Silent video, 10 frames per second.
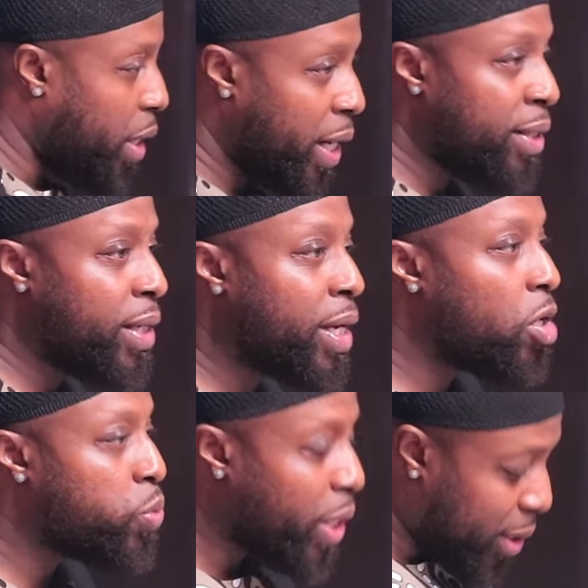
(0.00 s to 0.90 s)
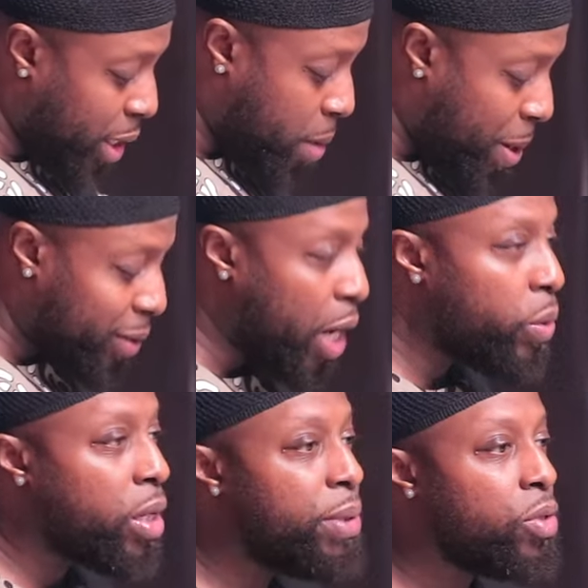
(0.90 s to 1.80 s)
Anything else we could think about that
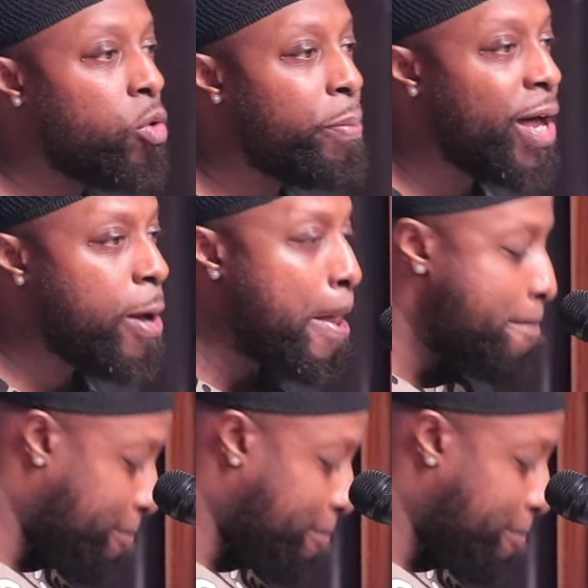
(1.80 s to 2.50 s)
we could be doing better?